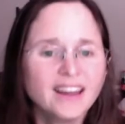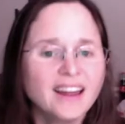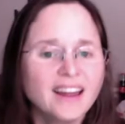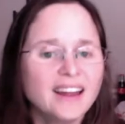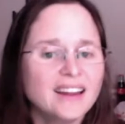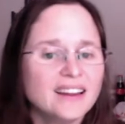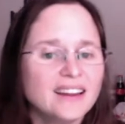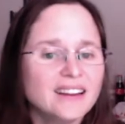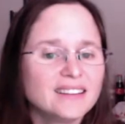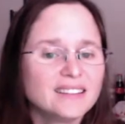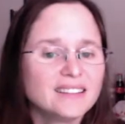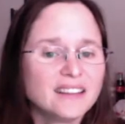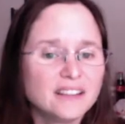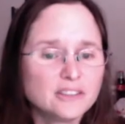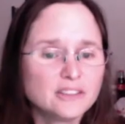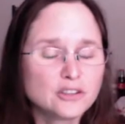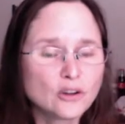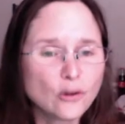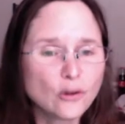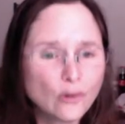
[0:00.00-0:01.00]
And
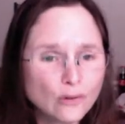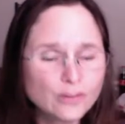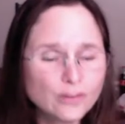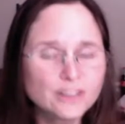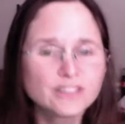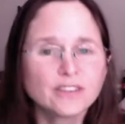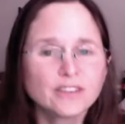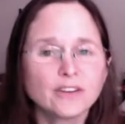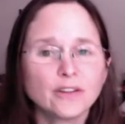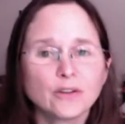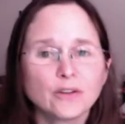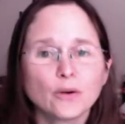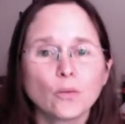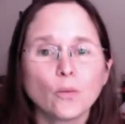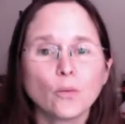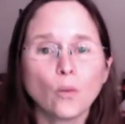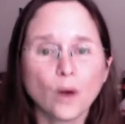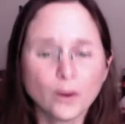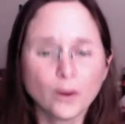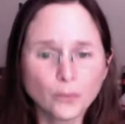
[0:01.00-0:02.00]
Cades Cove is another
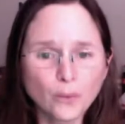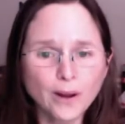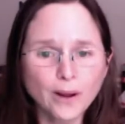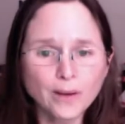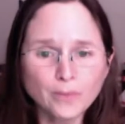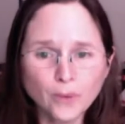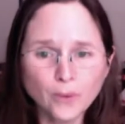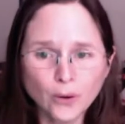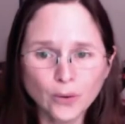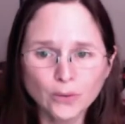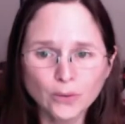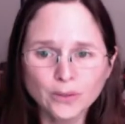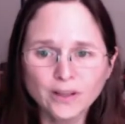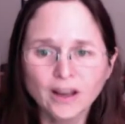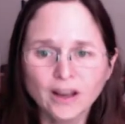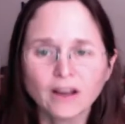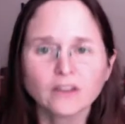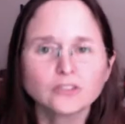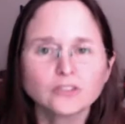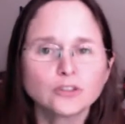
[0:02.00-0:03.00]
one-way road.
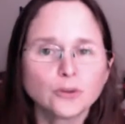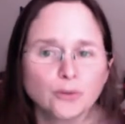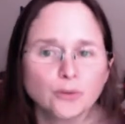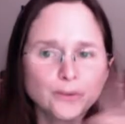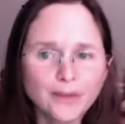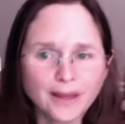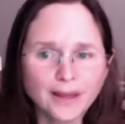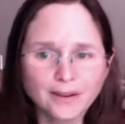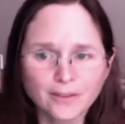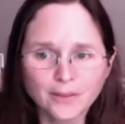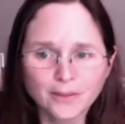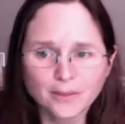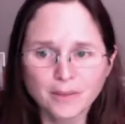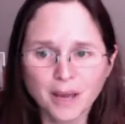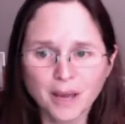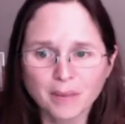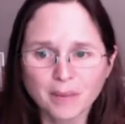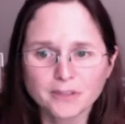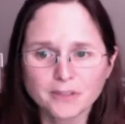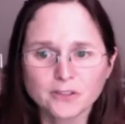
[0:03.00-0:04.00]
I'll show you that on the
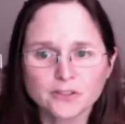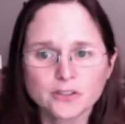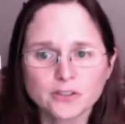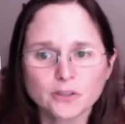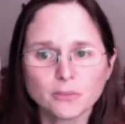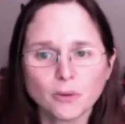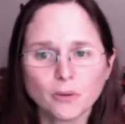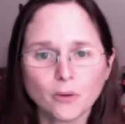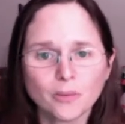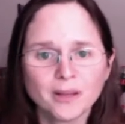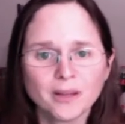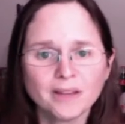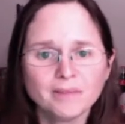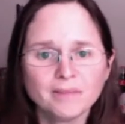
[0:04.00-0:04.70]
map in just a moment.